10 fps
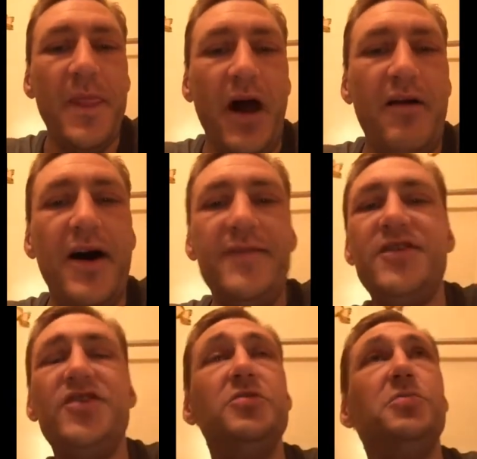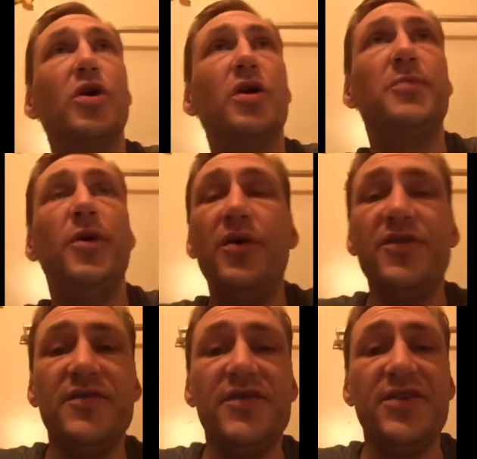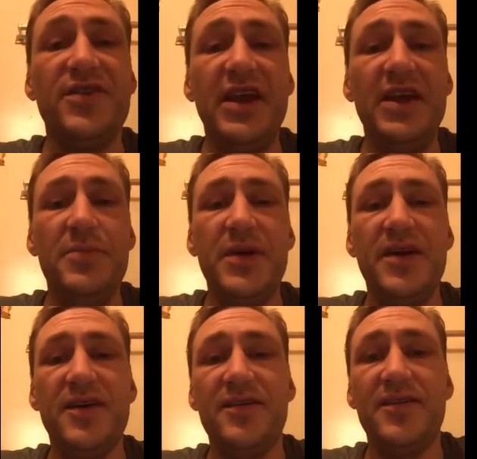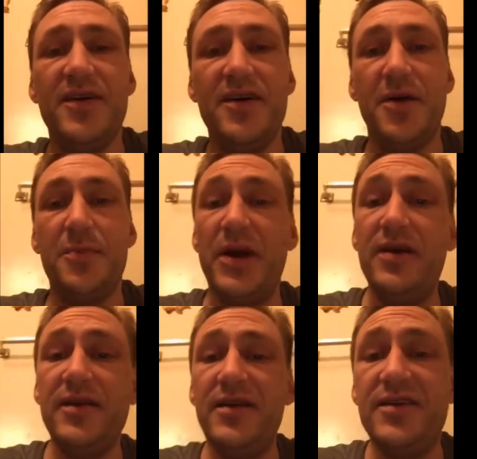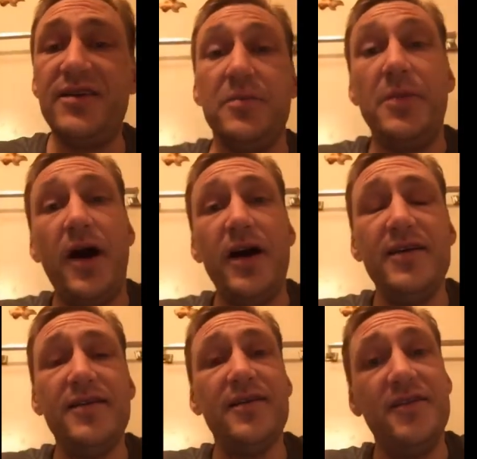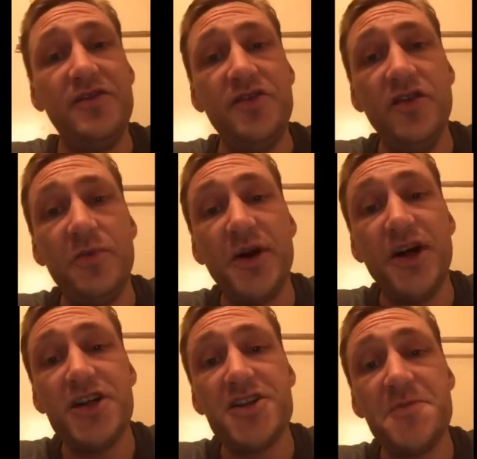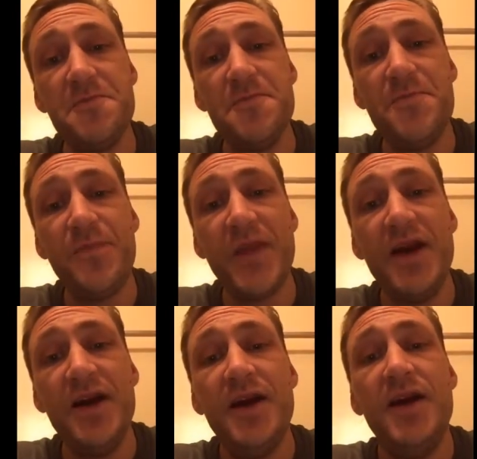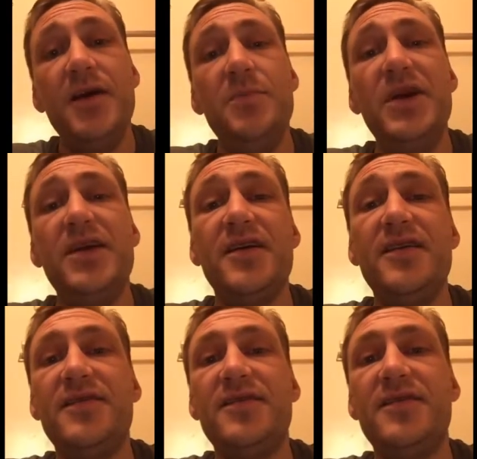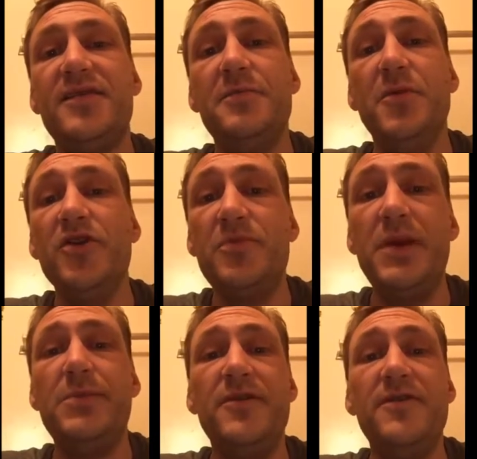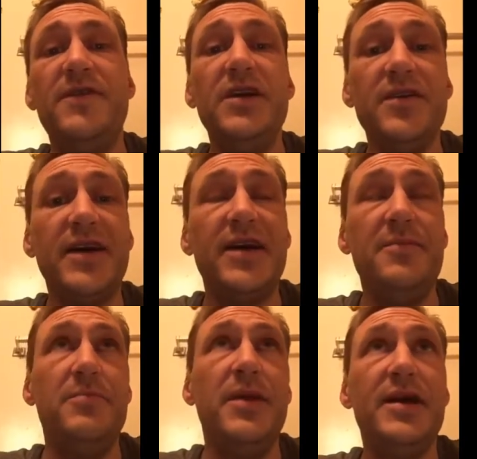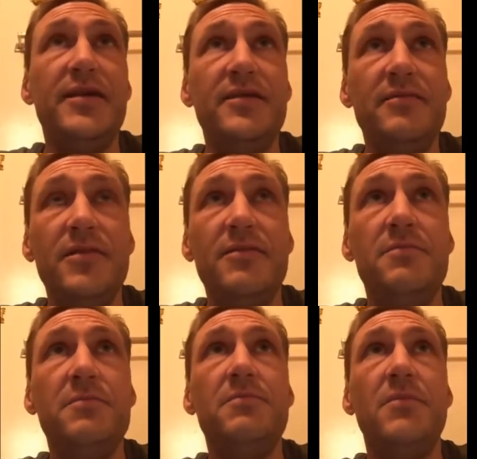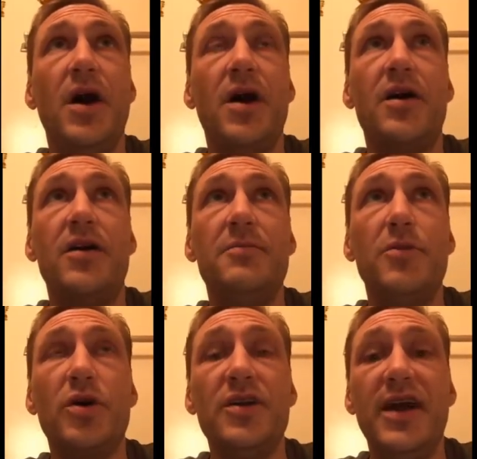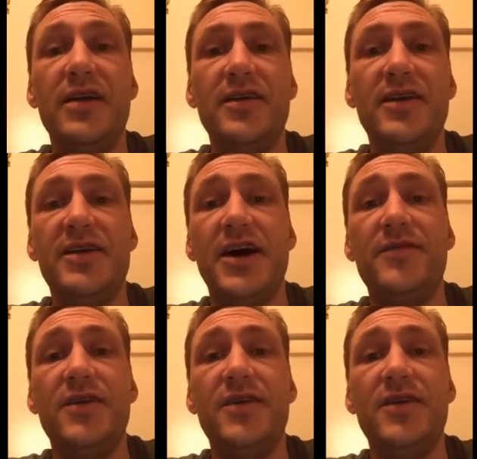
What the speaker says: I'll have to do more polls of the same because apparently there's a bias in the toothbrush because most people feel that men are more likely to have